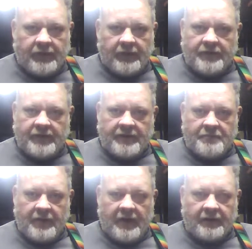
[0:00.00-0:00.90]

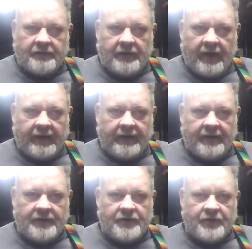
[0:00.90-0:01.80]
$160. Now I can
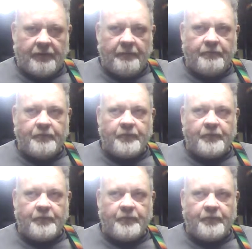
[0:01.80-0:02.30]
get some